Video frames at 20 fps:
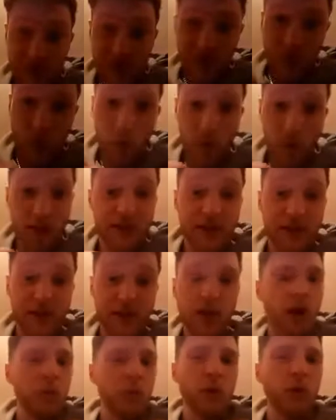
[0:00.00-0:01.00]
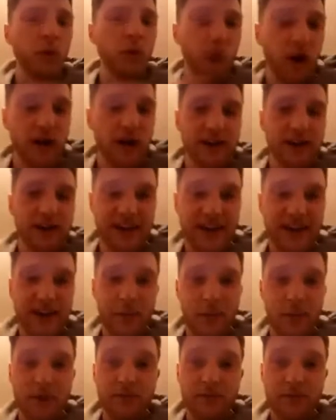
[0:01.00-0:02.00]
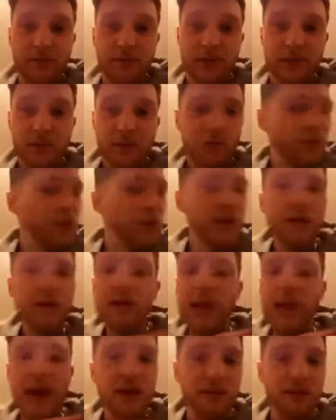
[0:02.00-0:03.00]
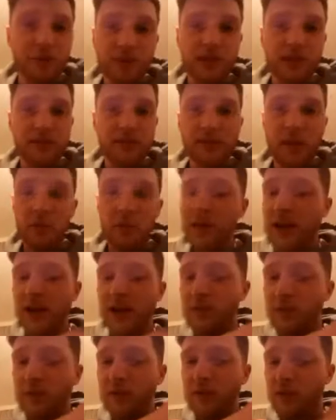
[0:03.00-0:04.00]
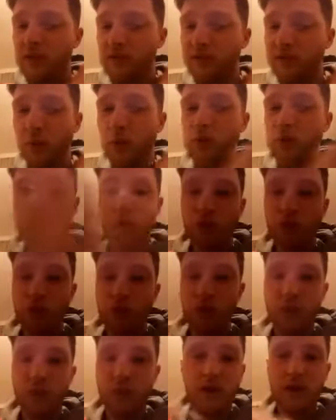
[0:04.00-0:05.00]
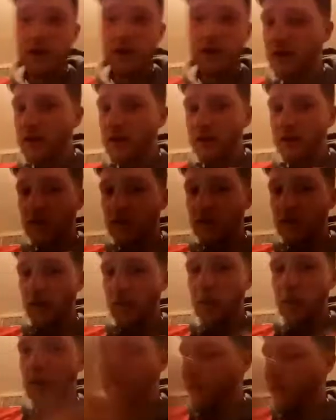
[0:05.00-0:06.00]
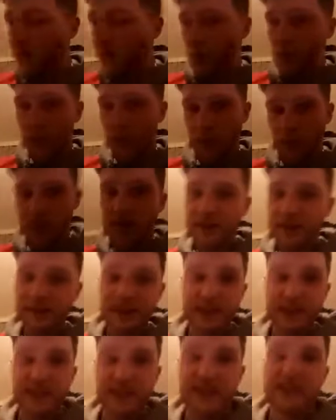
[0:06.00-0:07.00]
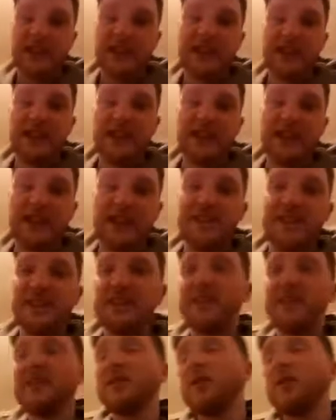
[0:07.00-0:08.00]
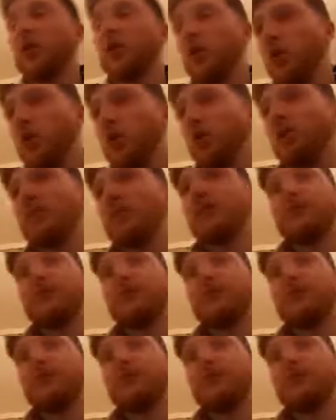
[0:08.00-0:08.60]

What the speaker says: we said no, we're not working tonight, bro. We already cancelled this, bro. We can't. We spoke to you a month ago about this, innit? Cool.